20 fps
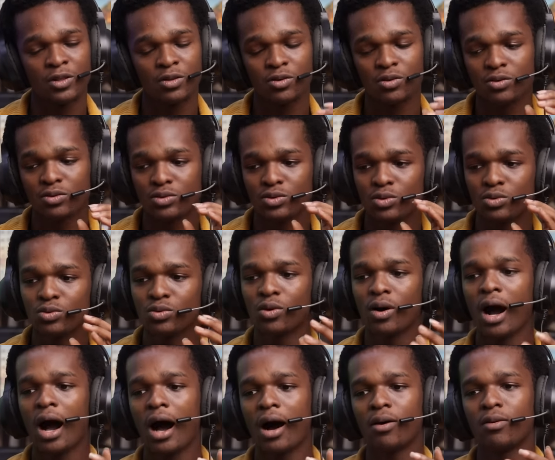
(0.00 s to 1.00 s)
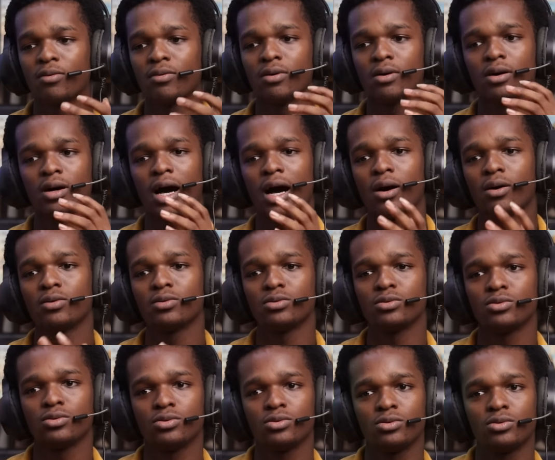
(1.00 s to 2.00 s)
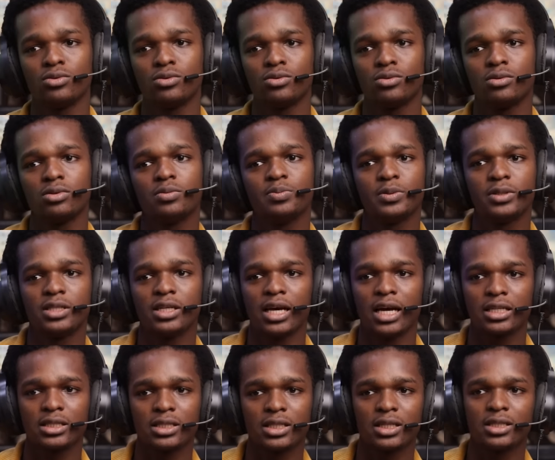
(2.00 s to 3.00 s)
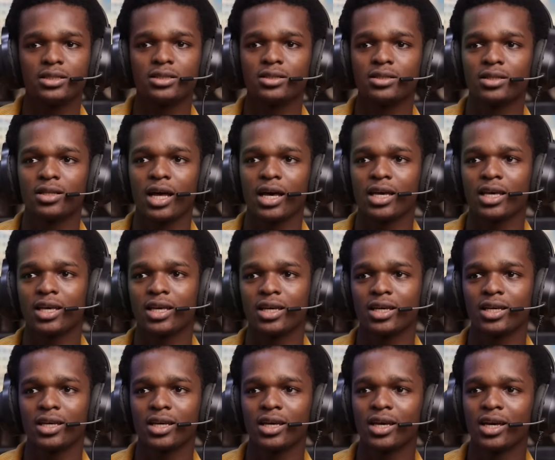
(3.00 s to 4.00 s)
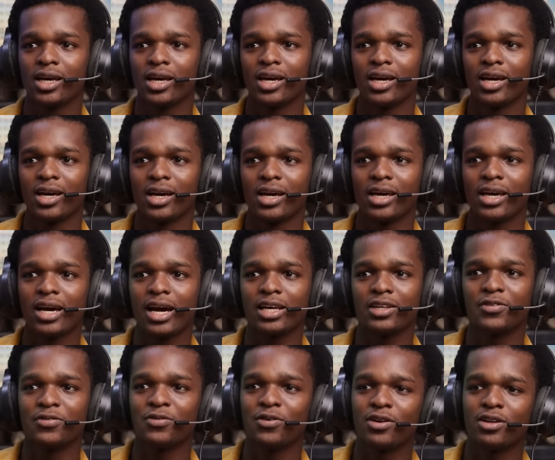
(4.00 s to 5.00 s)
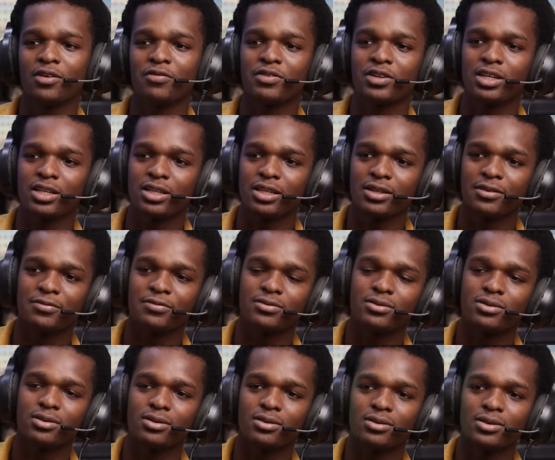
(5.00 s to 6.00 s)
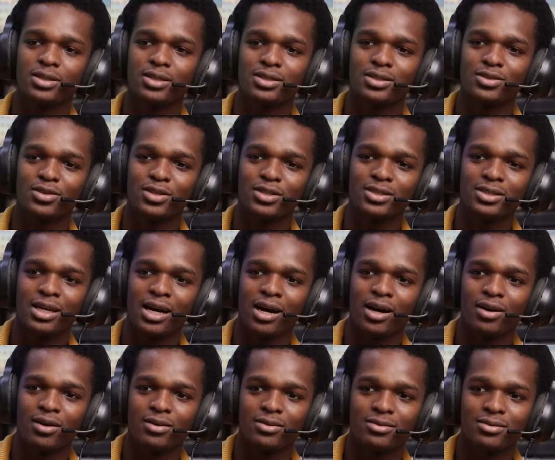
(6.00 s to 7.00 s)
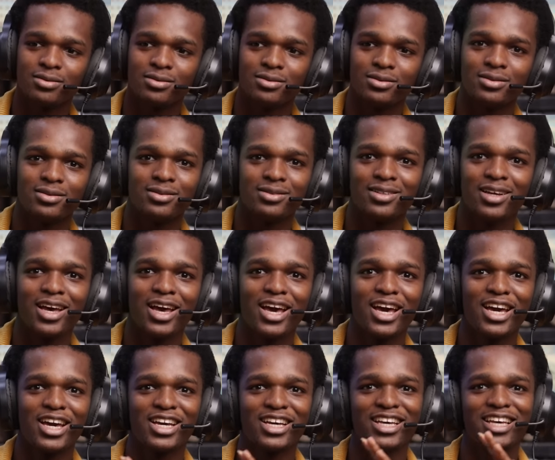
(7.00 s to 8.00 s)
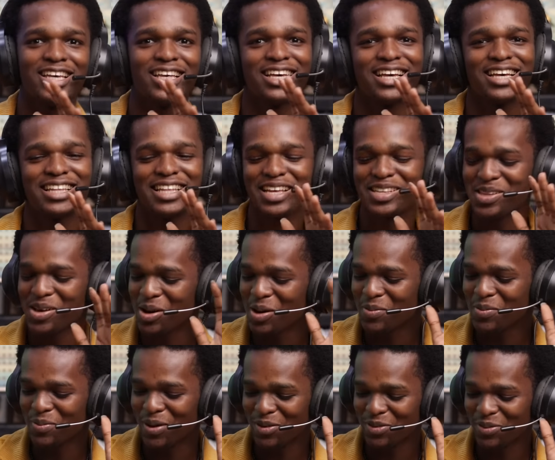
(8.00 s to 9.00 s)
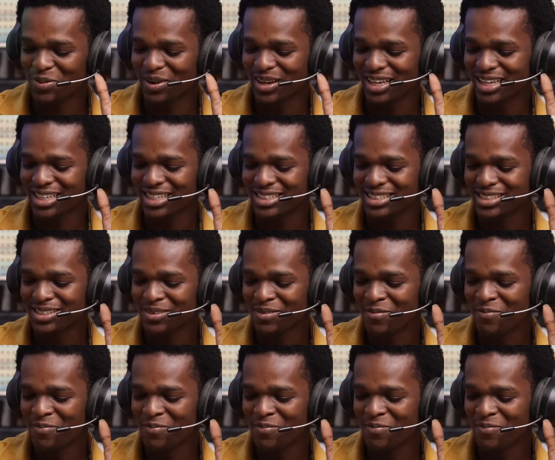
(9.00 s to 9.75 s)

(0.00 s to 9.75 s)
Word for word: To to know how how stupid he has gone. Like he he has fall off the cliff, so he's going down. He, he there's no coming back from where he is.